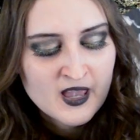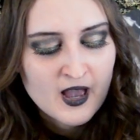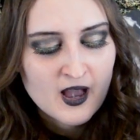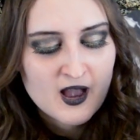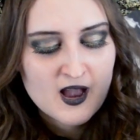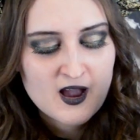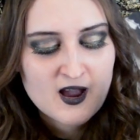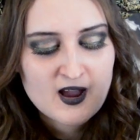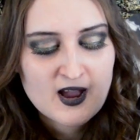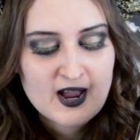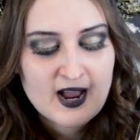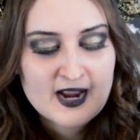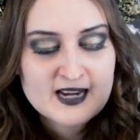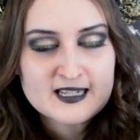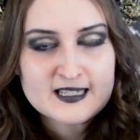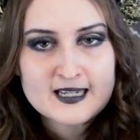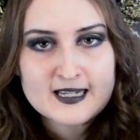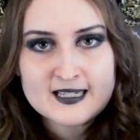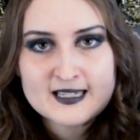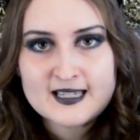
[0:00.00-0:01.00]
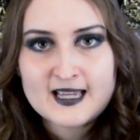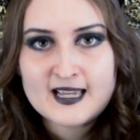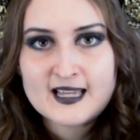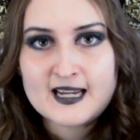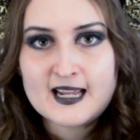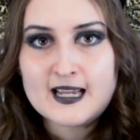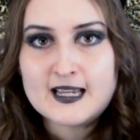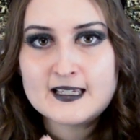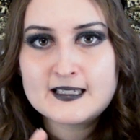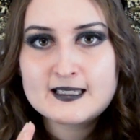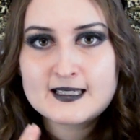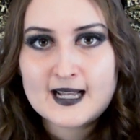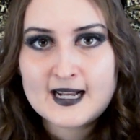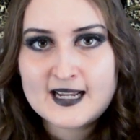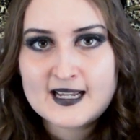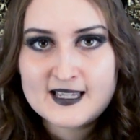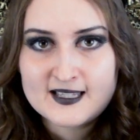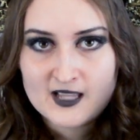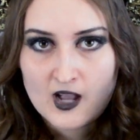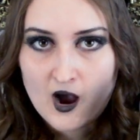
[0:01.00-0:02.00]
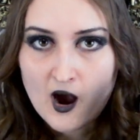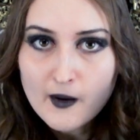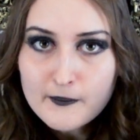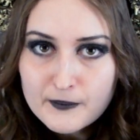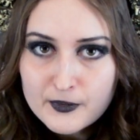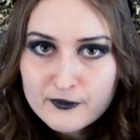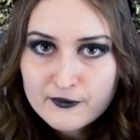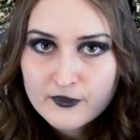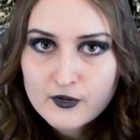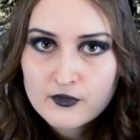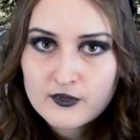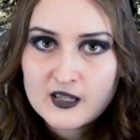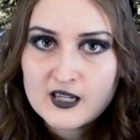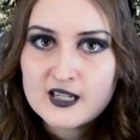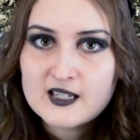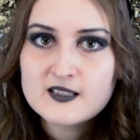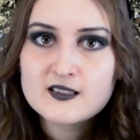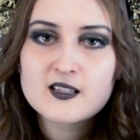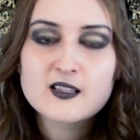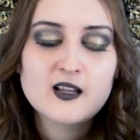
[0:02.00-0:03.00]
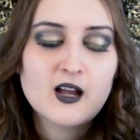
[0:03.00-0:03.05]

I did get a size up for these.